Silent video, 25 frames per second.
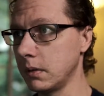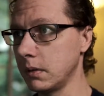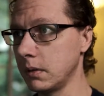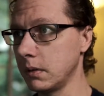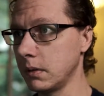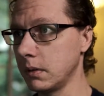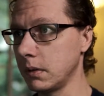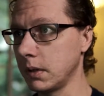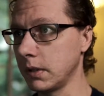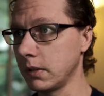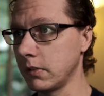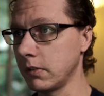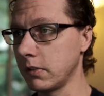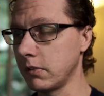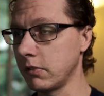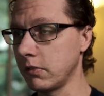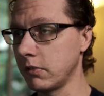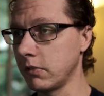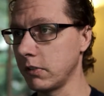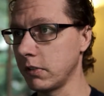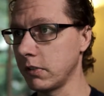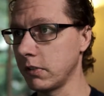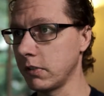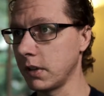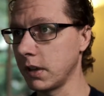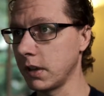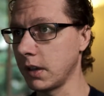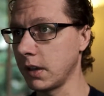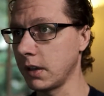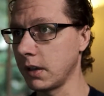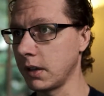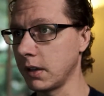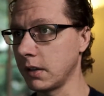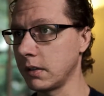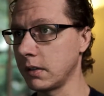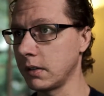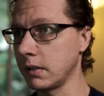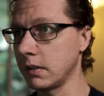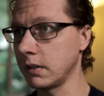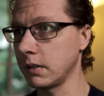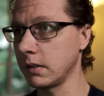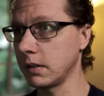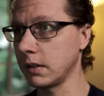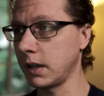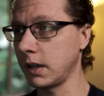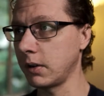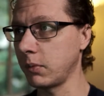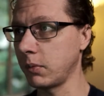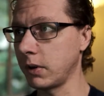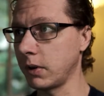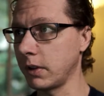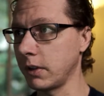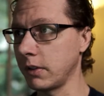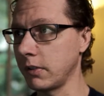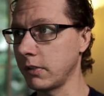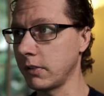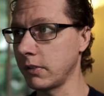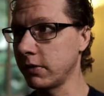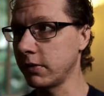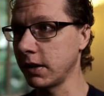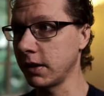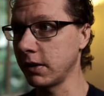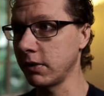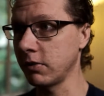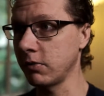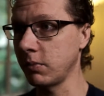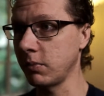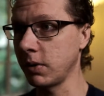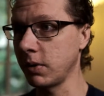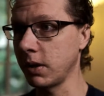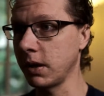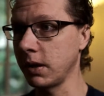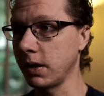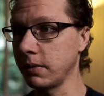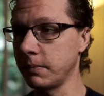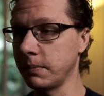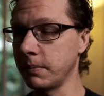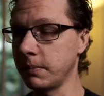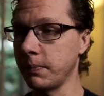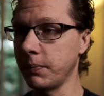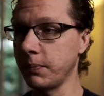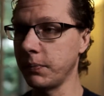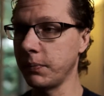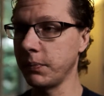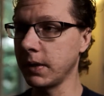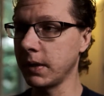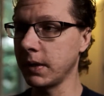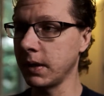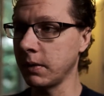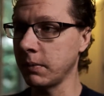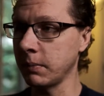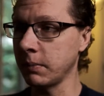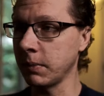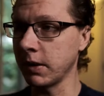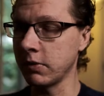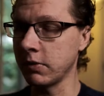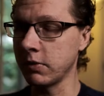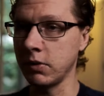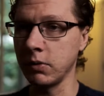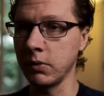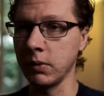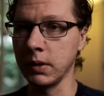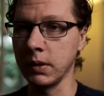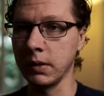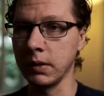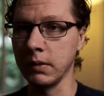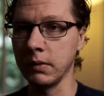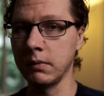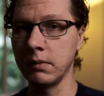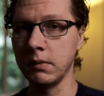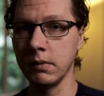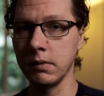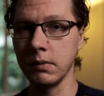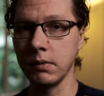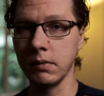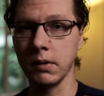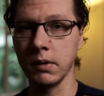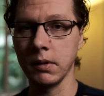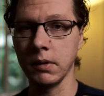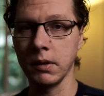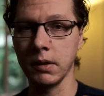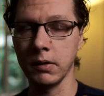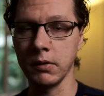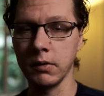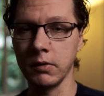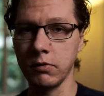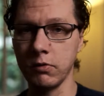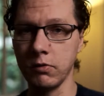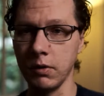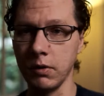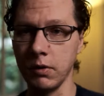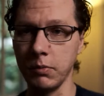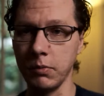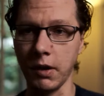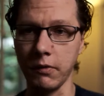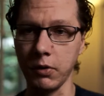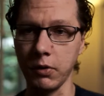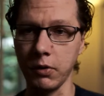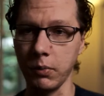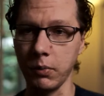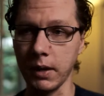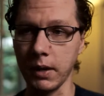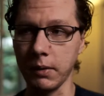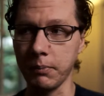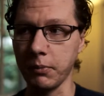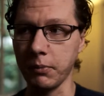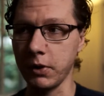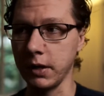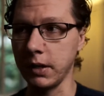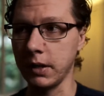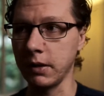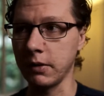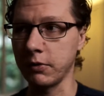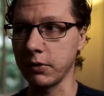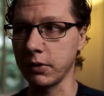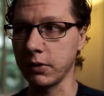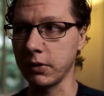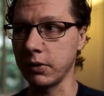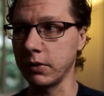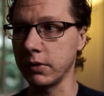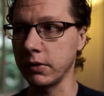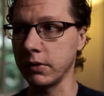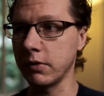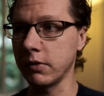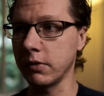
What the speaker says: it's just kind of one of those things where it makes doing the streams every week pretty difficult.